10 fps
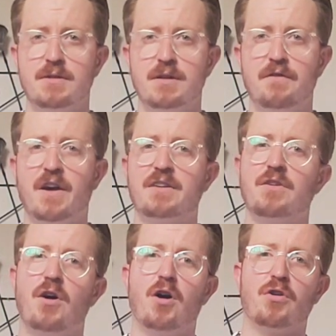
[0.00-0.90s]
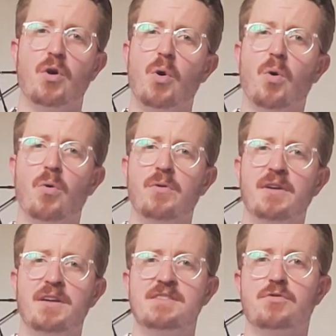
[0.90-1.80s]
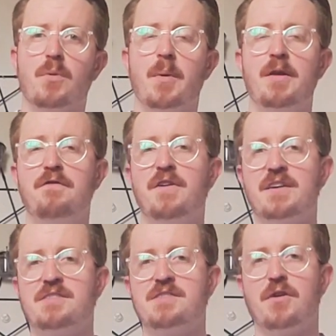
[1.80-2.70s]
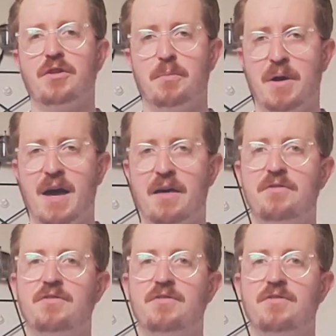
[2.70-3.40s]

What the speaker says: In fact, our goal is to remain fixed on the path,